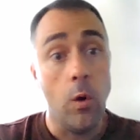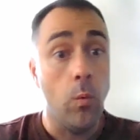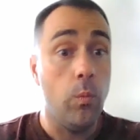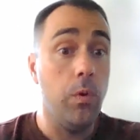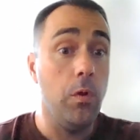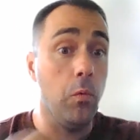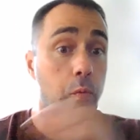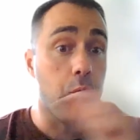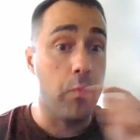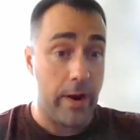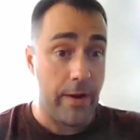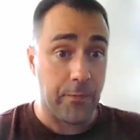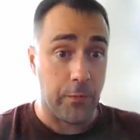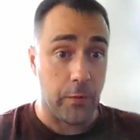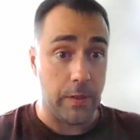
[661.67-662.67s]
will
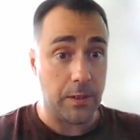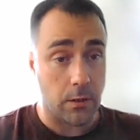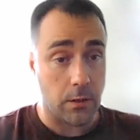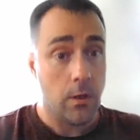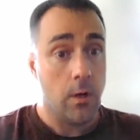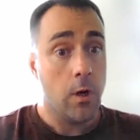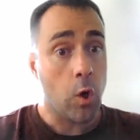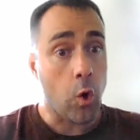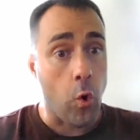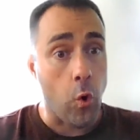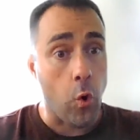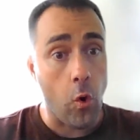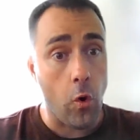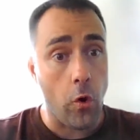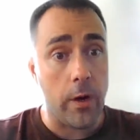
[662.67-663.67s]
reference
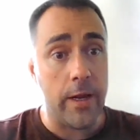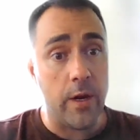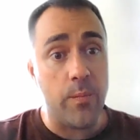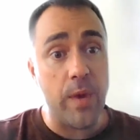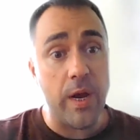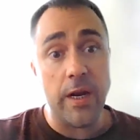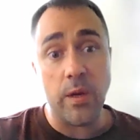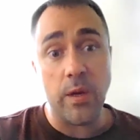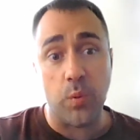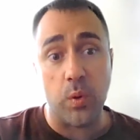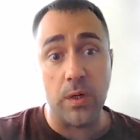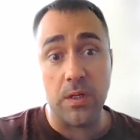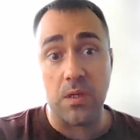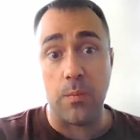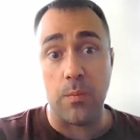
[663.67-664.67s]
core animating
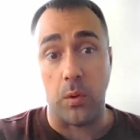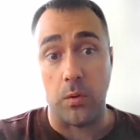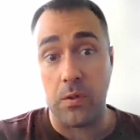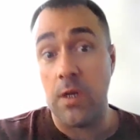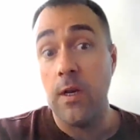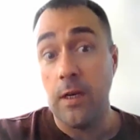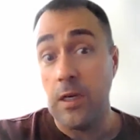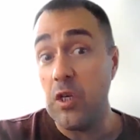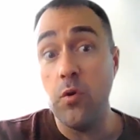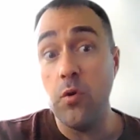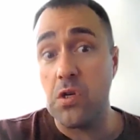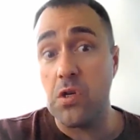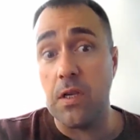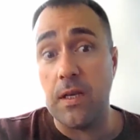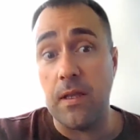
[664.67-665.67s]
principles,
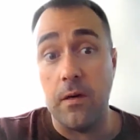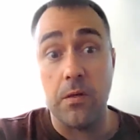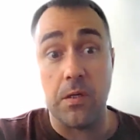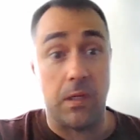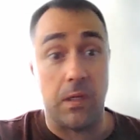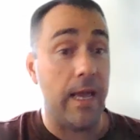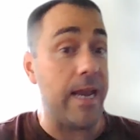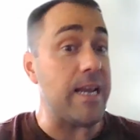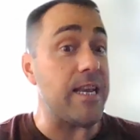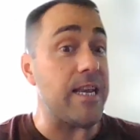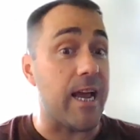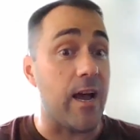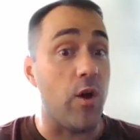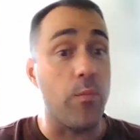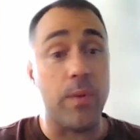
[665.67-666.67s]
usually those laid
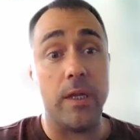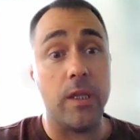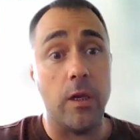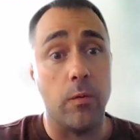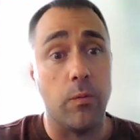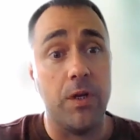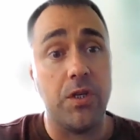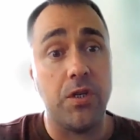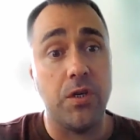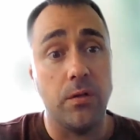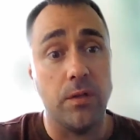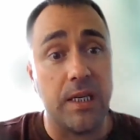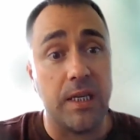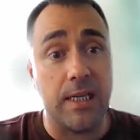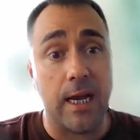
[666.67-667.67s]
down by the original
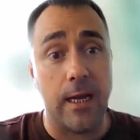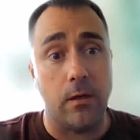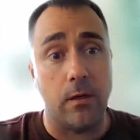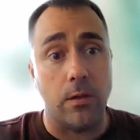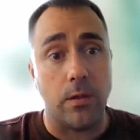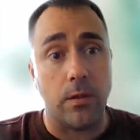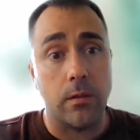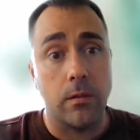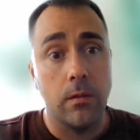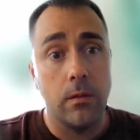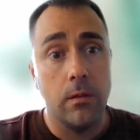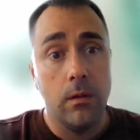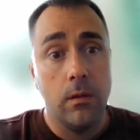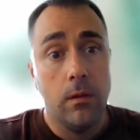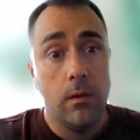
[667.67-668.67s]
designers.
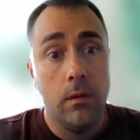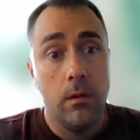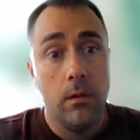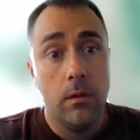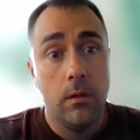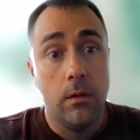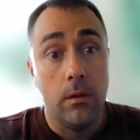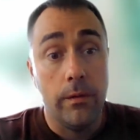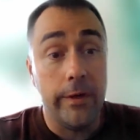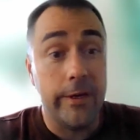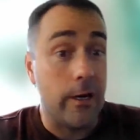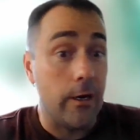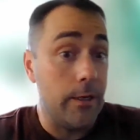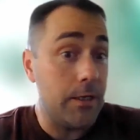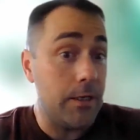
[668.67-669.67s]
The
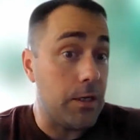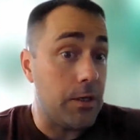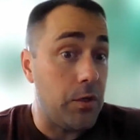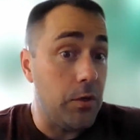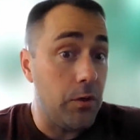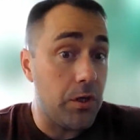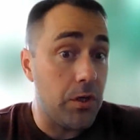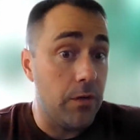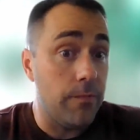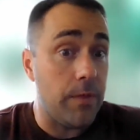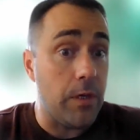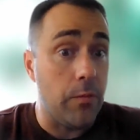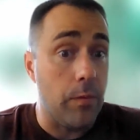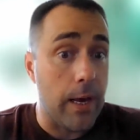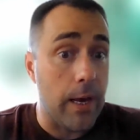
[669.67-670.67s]
Constitution of the
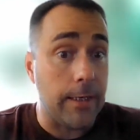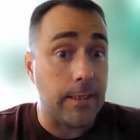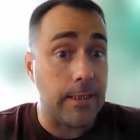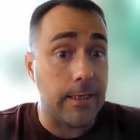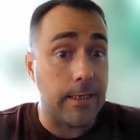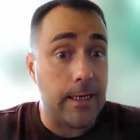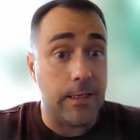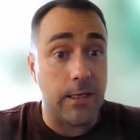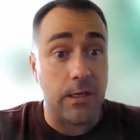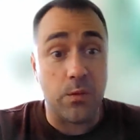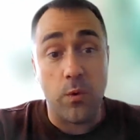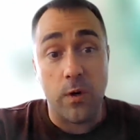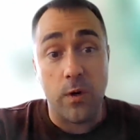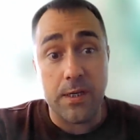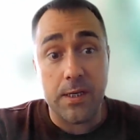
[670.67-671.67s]
United States is
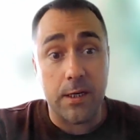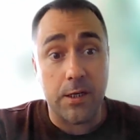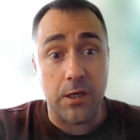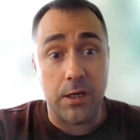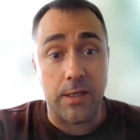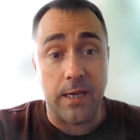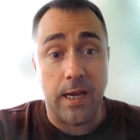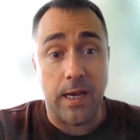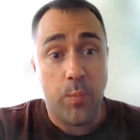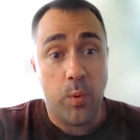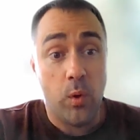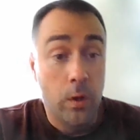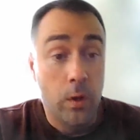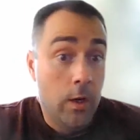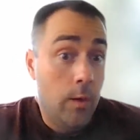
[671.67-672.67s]
one such
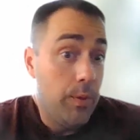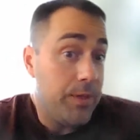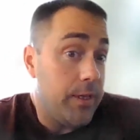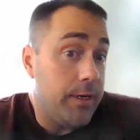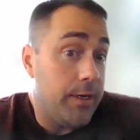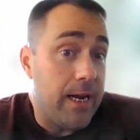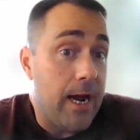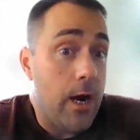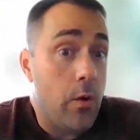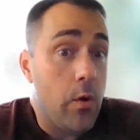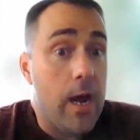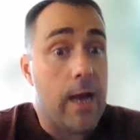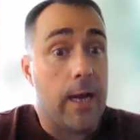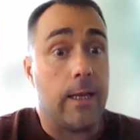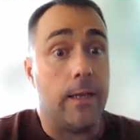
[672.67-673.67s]
example, but the DAO
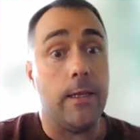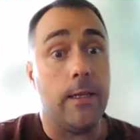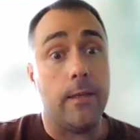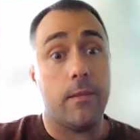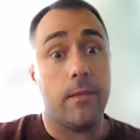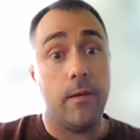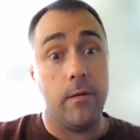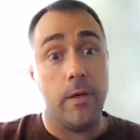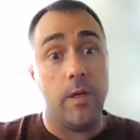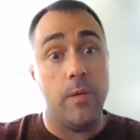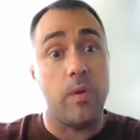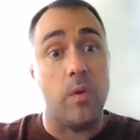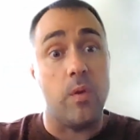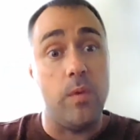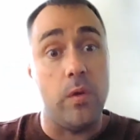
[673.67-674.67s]
hack in the Ethereum
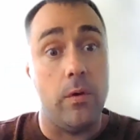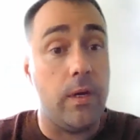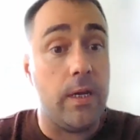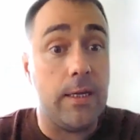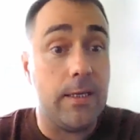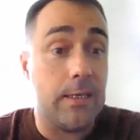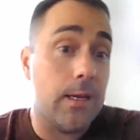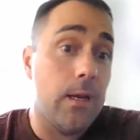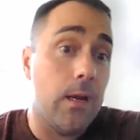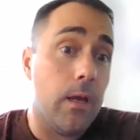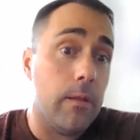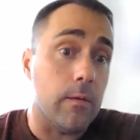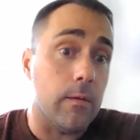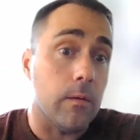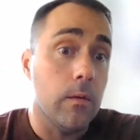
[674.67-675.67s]
community is
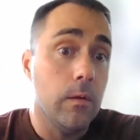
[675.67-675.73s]
another.